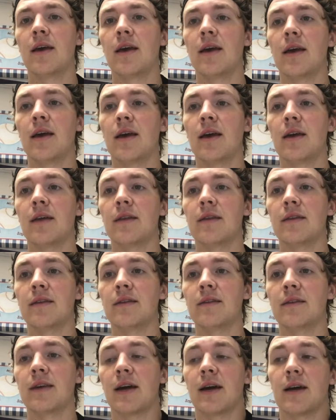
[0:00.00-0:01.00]
And
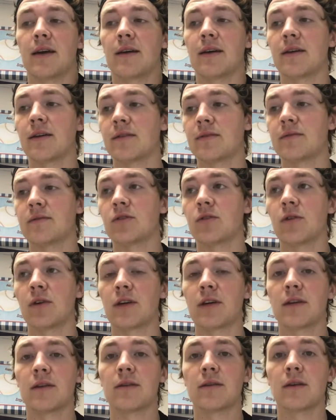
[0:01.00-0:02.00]
yeah, I enjoy
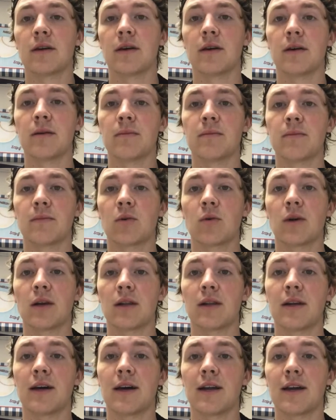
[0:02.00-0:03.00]
it quite a
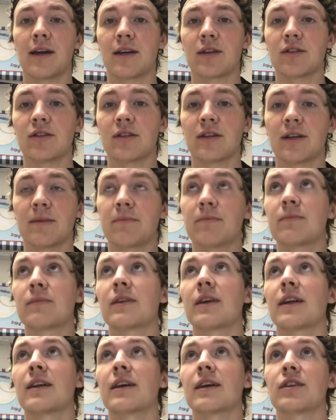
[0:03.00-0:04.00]
lot, actually. I've
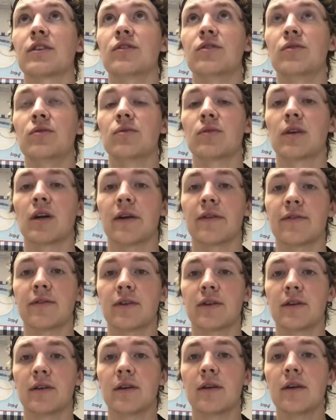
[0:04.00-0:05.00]
got to actually do
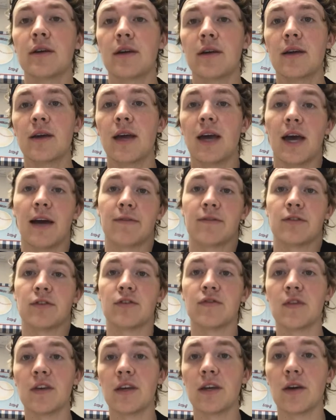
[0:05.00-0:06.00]
recovery after
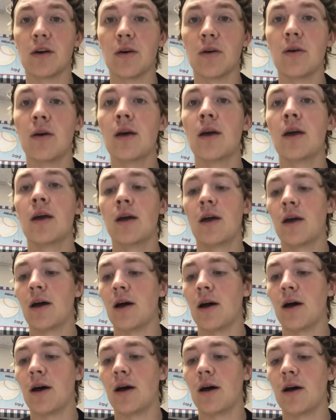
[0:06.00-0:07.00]
this video.
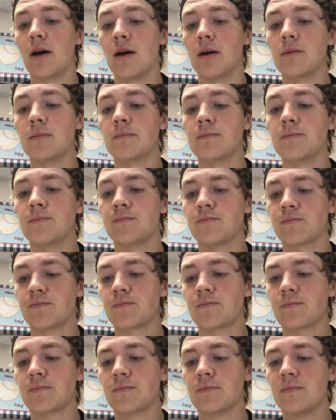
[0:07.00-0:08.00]
So
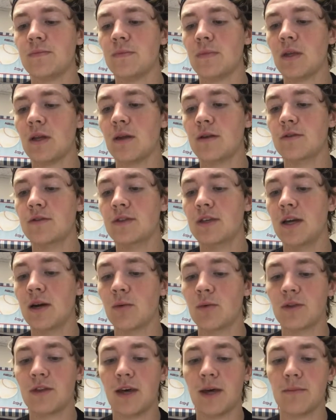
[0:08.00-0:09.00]
yeah,
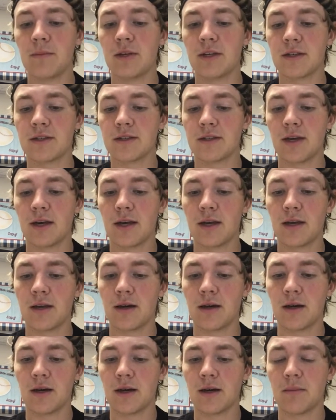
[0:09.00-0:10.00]
with that being said,
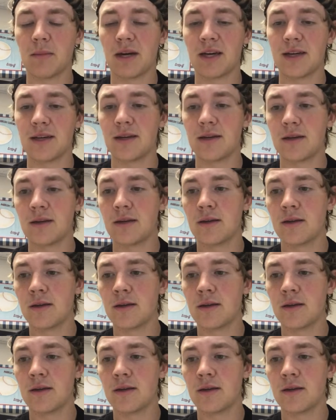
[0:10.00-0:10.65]
my